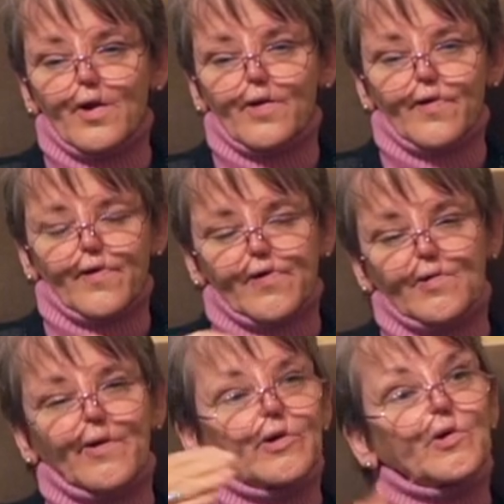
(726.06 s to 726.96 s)
And
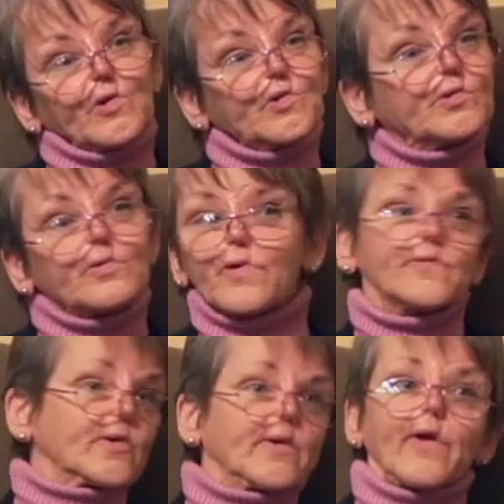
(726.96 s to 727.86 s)
so I knew
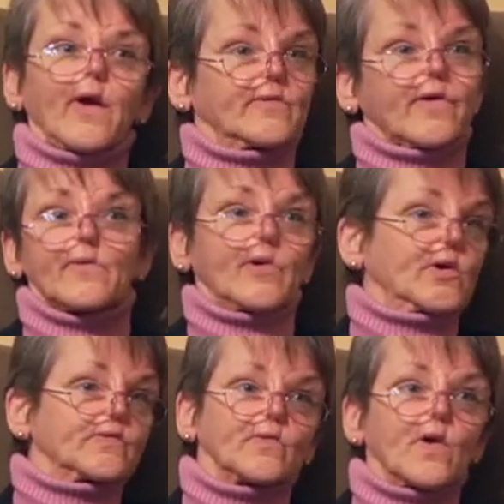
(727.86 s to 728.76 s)
the very day I was coming
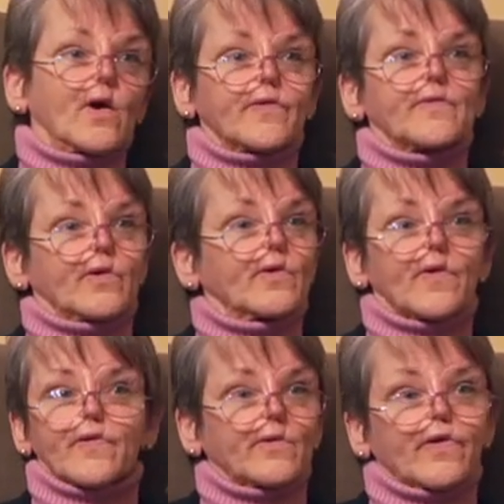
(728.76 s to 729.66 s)
home from the hospital,
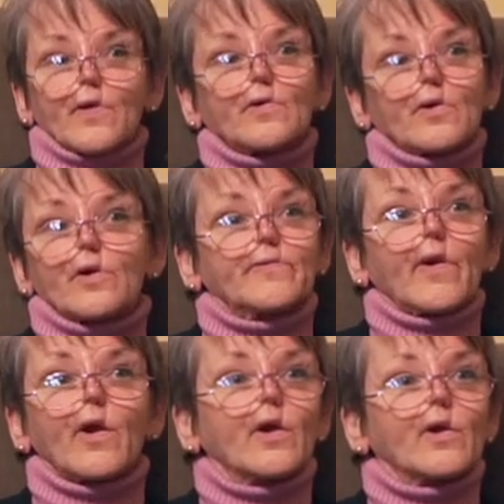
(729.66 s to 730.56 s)
this wasn't going to
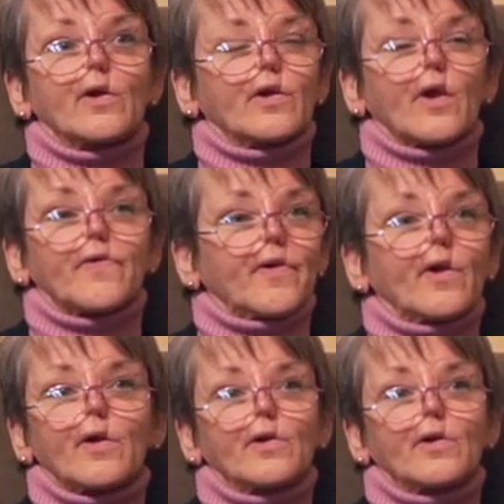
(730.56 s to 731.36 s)
be an easy